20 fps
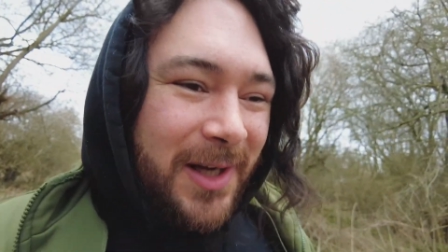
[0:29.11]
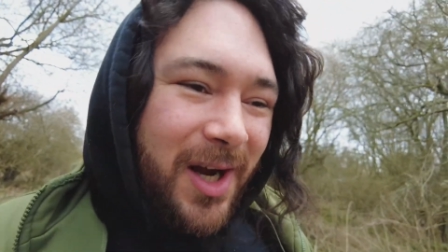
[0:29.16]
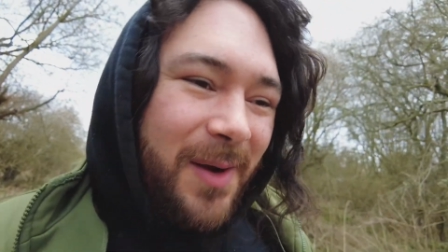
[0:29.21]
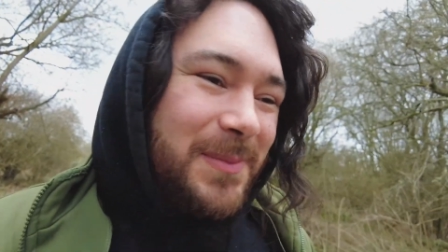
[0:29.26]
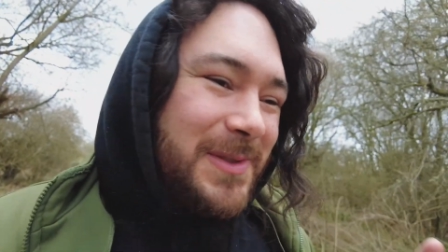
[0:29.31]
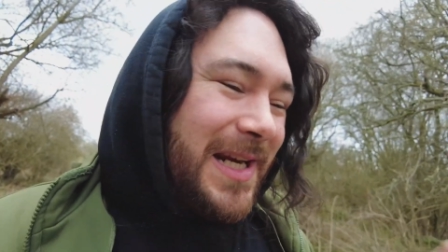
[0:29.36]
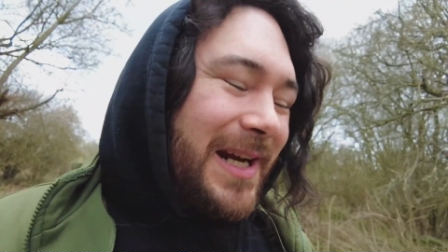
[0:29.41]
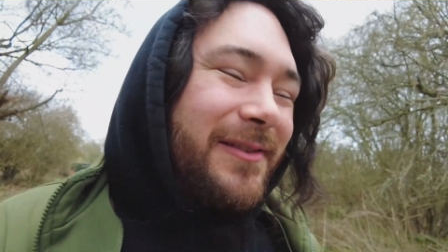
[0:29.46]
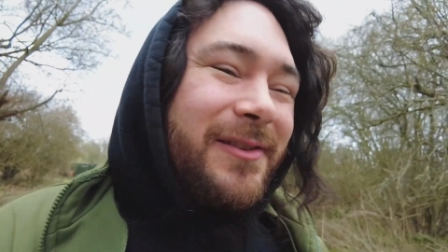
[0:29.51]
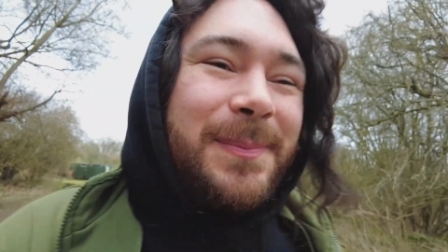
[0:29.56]

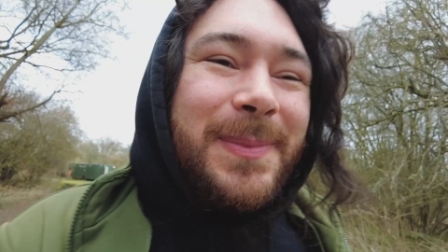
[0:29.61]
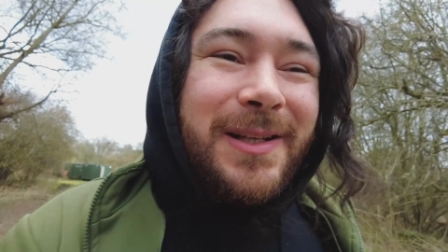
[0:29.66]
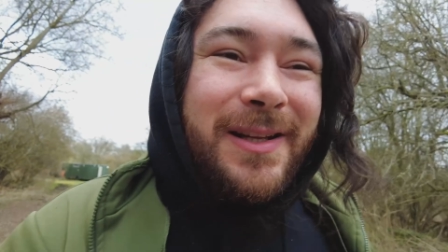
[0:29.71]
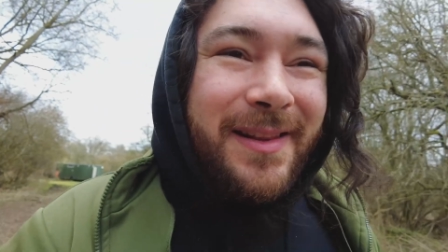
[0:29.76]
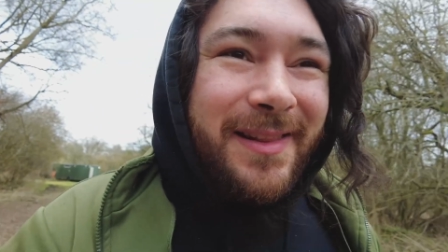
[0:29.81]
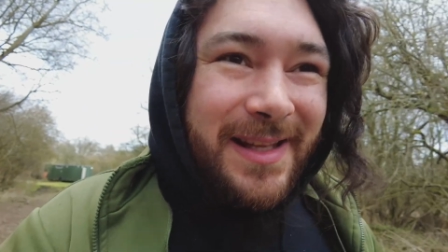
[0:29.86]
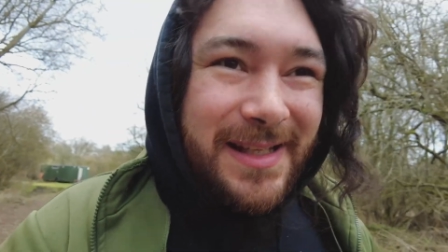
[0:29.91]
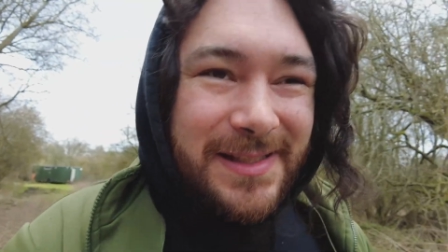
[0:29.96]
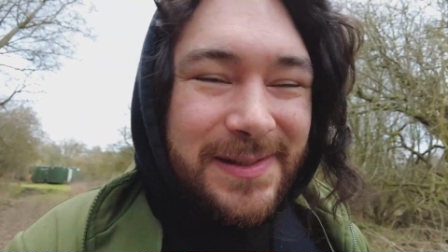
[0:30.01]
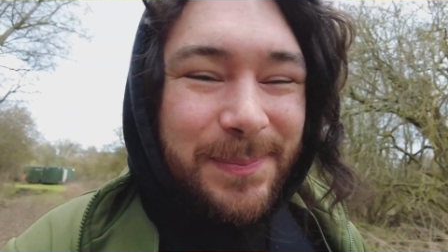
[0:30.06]
I'm terrible
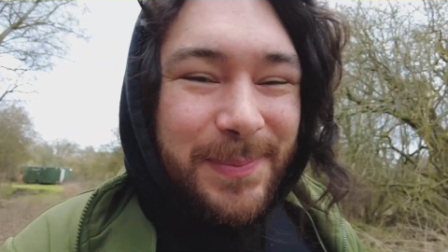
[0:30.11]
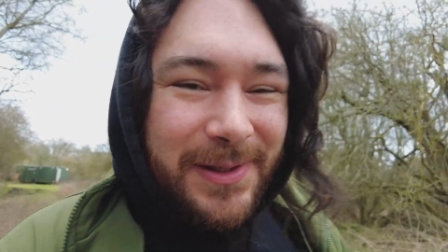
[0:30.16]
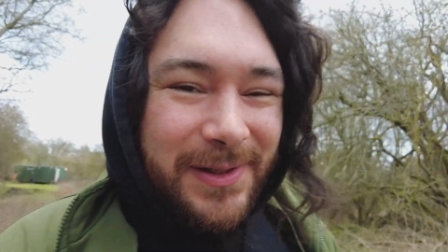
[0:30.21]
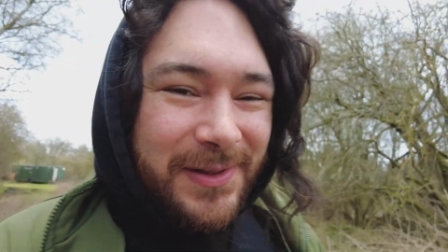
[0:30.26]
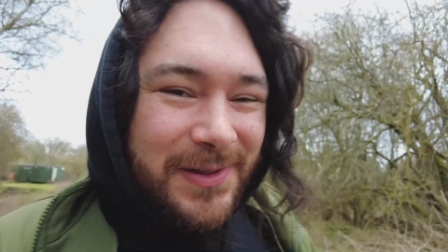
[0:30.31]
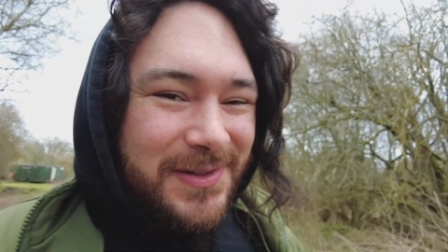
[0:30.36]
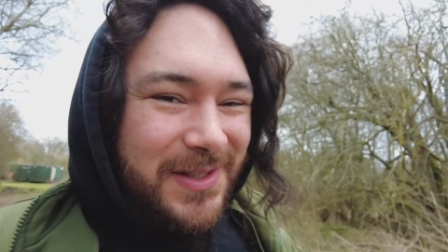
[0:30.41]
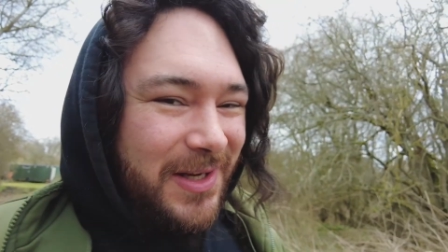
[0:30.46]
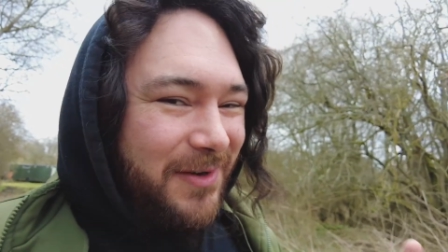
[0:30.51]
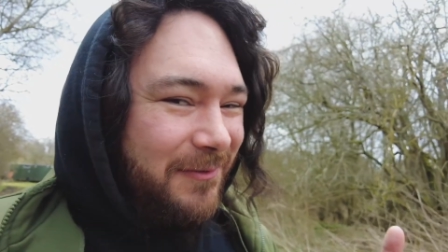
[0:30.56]
at this
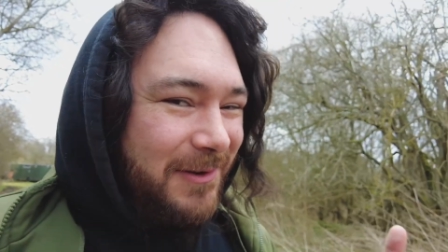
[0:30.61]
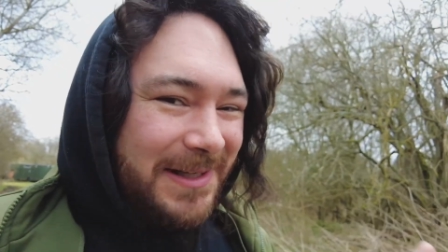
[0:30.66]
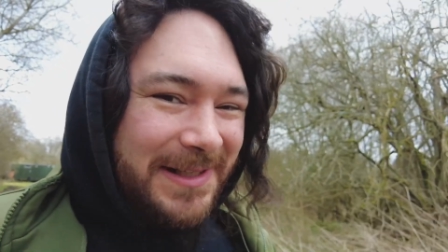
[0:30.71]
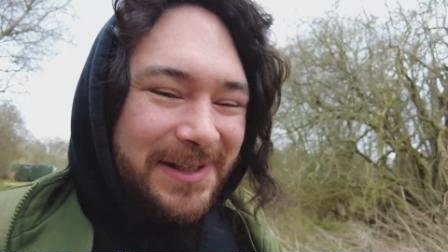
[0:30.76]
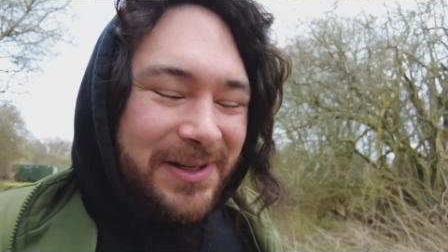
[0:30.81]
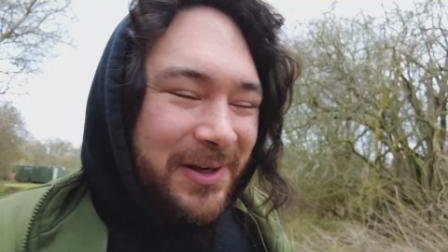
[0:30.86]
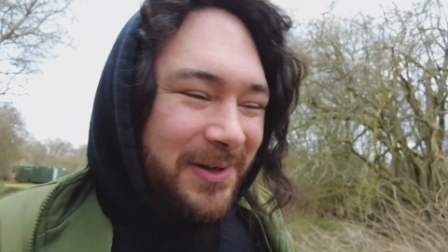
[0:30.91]
because I really